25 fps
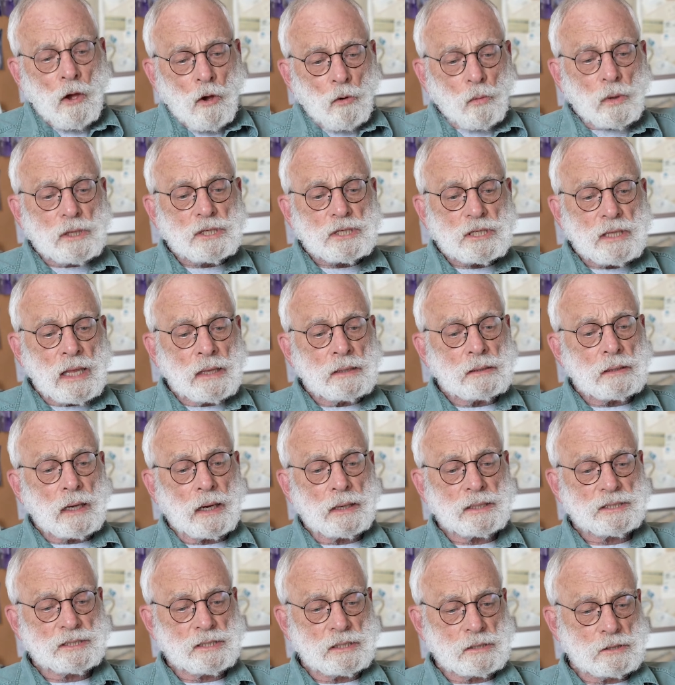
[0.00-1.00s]
which then
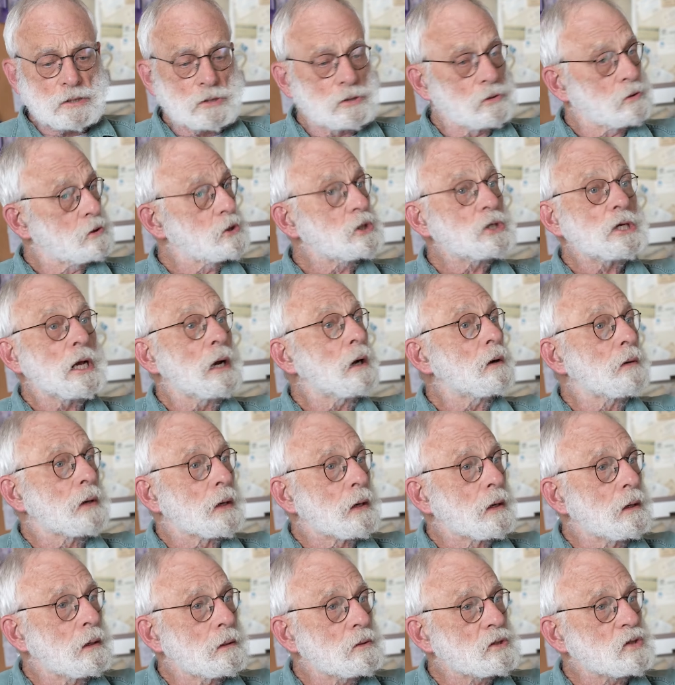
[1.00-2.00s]
ties into the
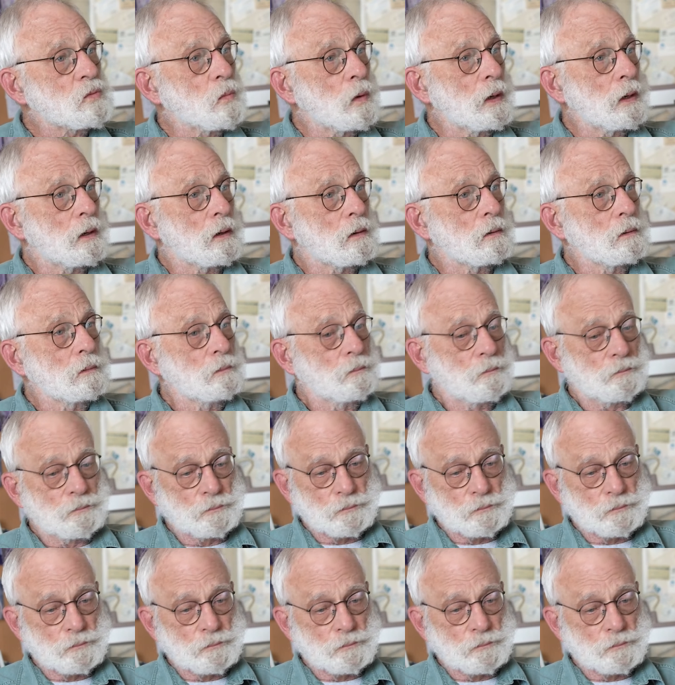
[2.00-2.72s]
sharing as well.